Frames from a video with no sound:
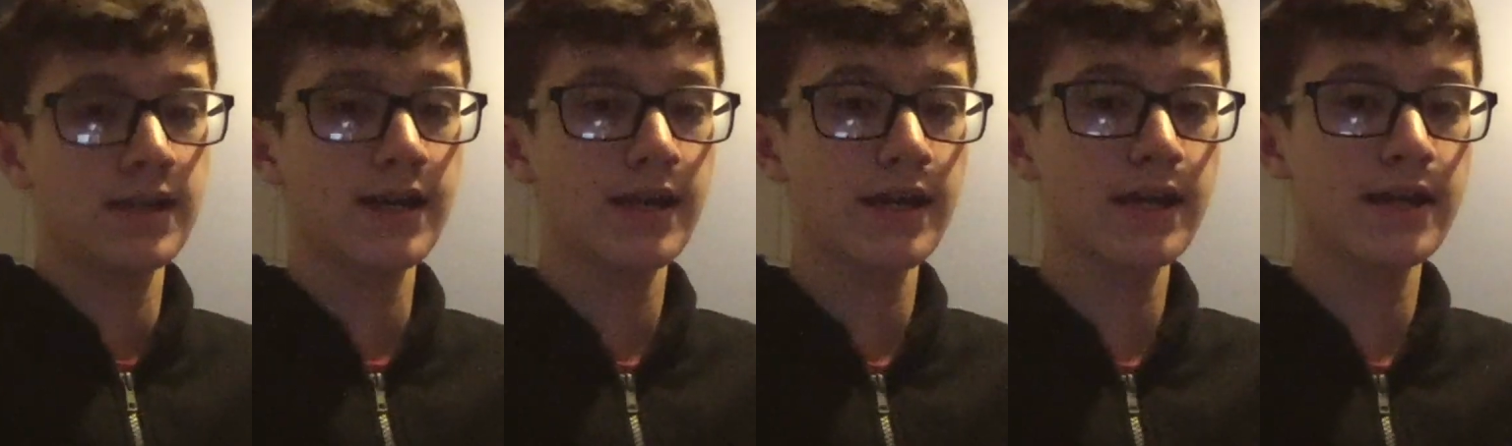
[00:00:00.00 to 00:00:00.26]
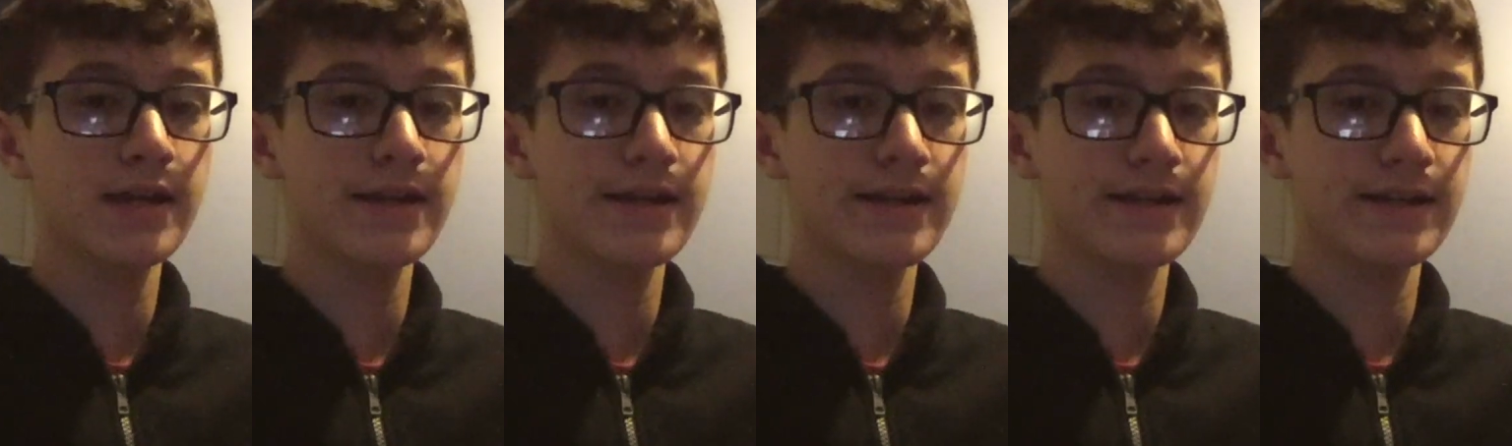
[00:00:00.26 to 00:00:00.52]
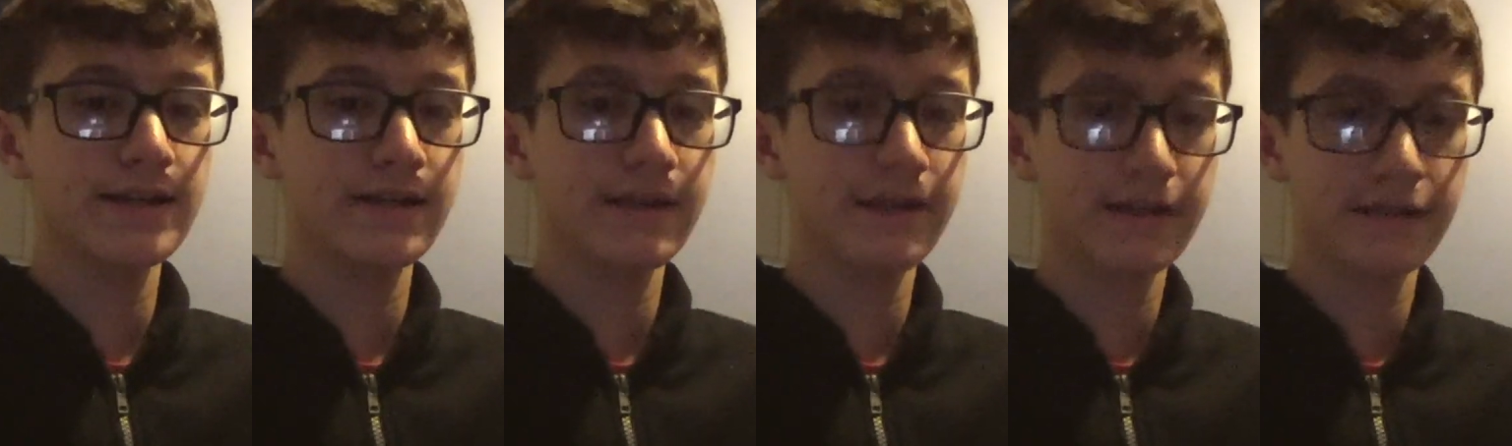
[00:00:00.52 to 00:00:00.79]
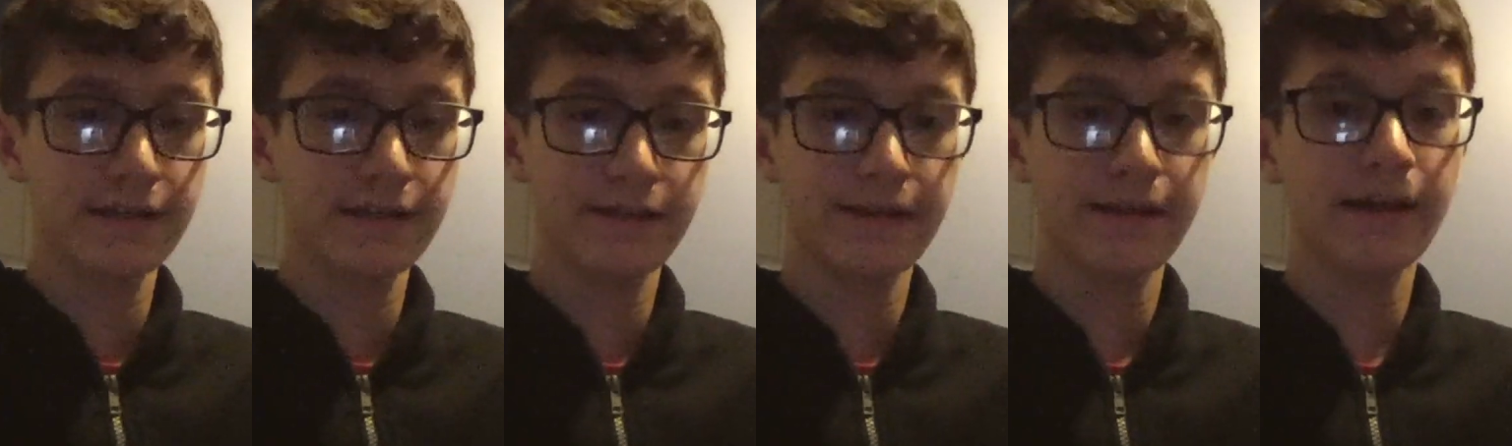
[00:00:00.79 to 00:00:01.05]

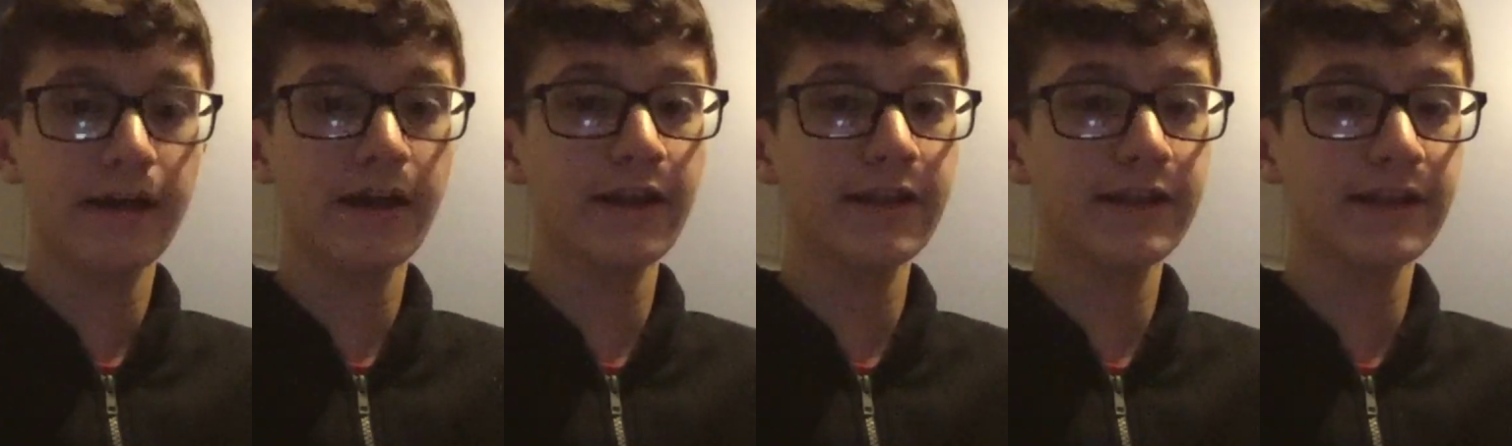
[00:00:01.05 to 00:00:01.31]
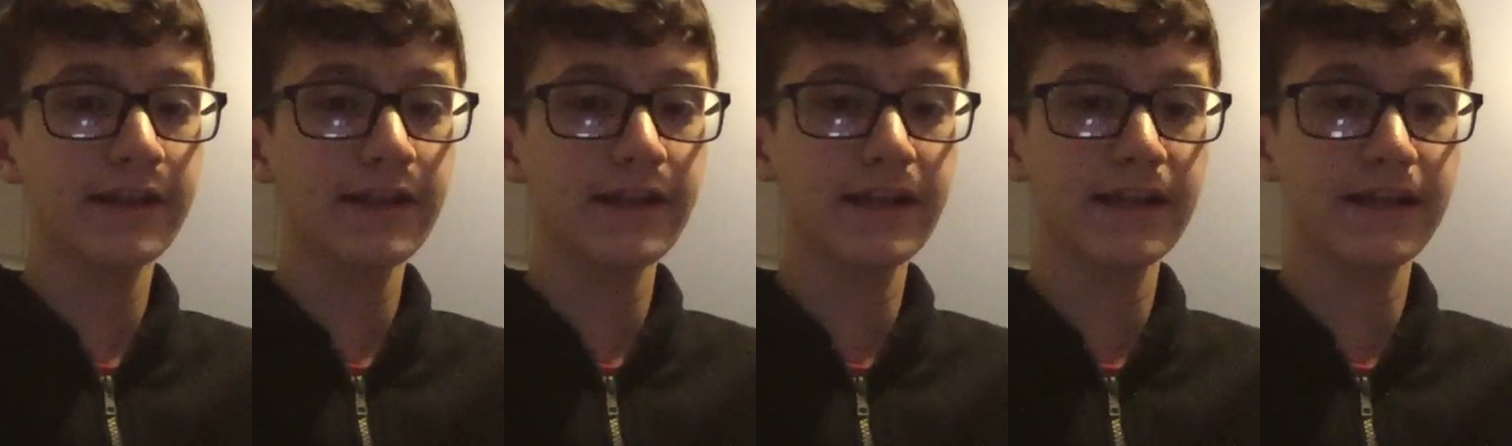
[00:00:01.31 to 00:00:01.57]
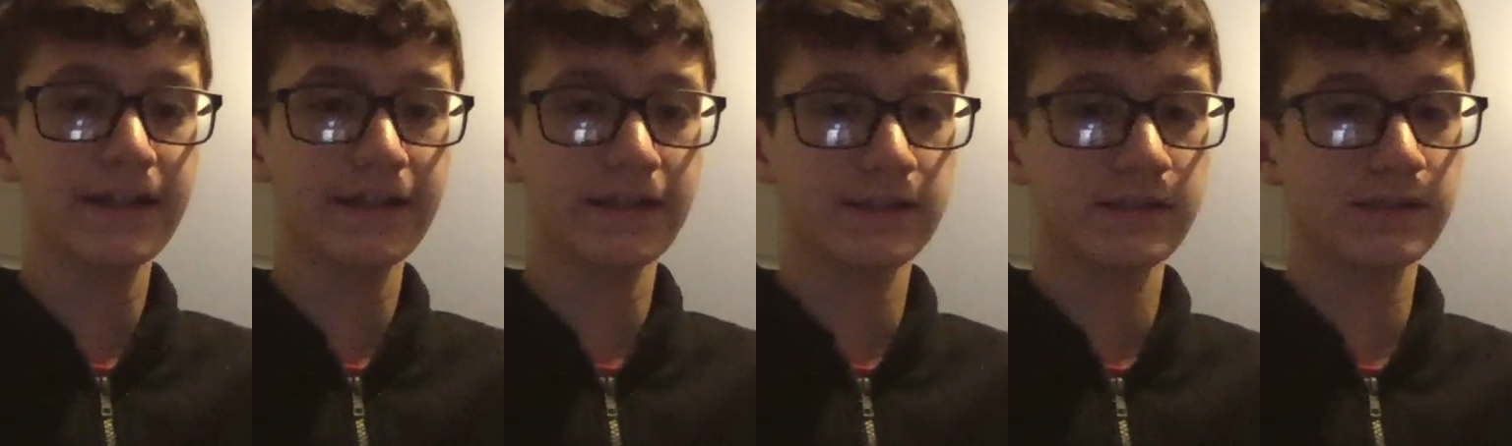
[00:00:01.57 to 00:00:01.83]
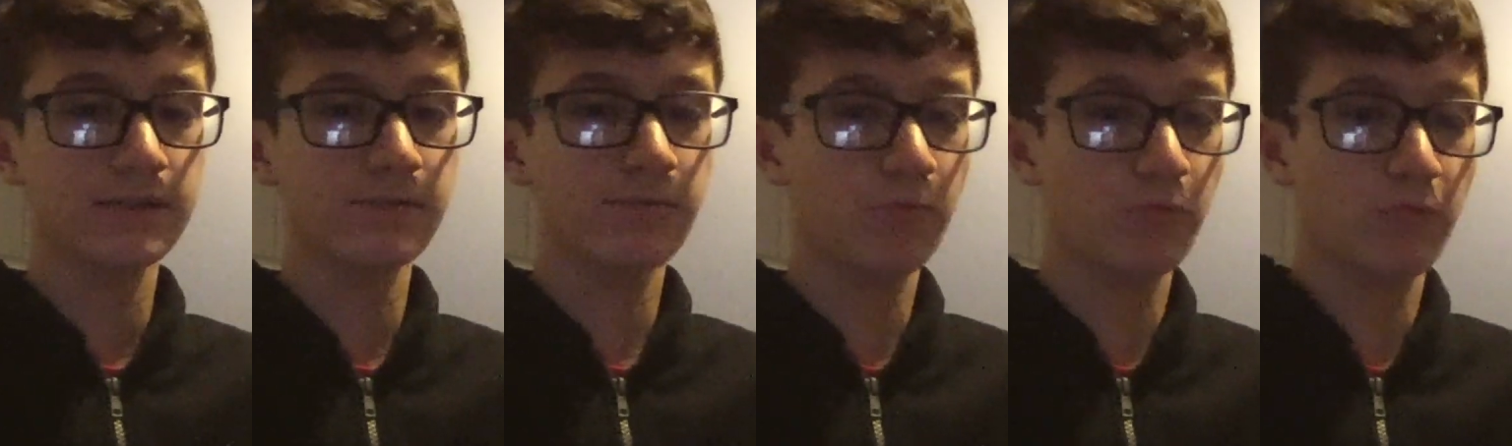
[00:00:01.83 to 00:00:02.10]
And I think
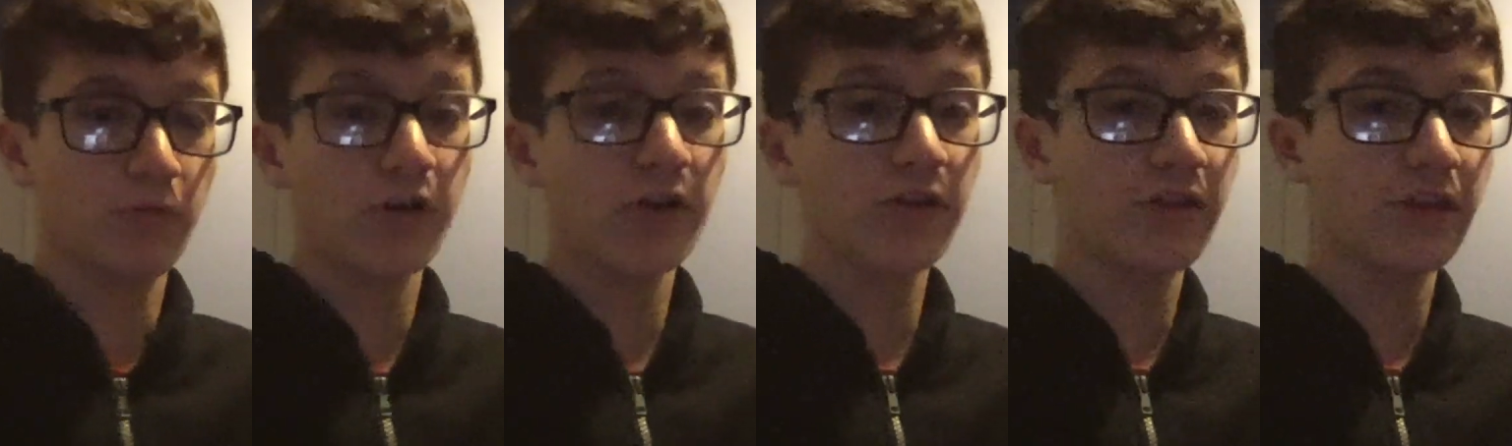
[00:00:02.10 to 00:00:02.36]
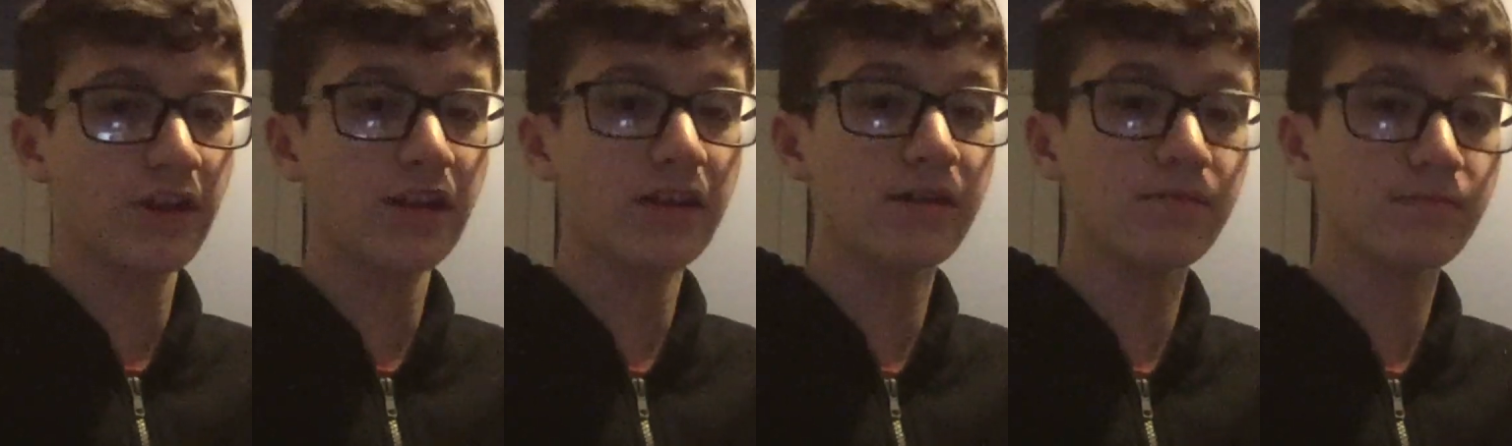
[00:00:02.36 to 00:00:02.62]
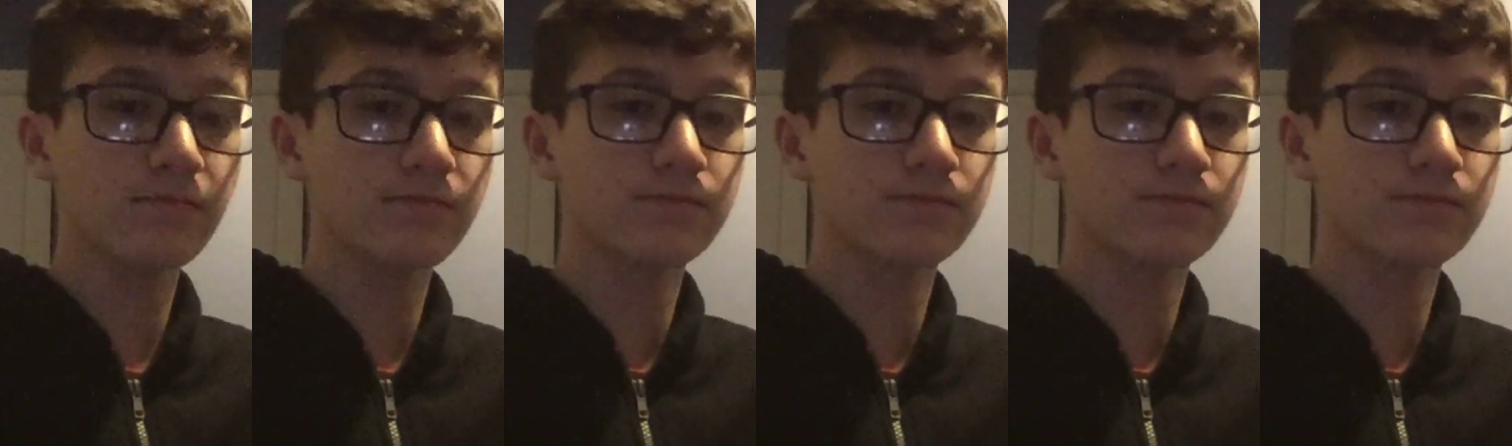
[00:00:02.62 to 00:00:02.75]
it's worth it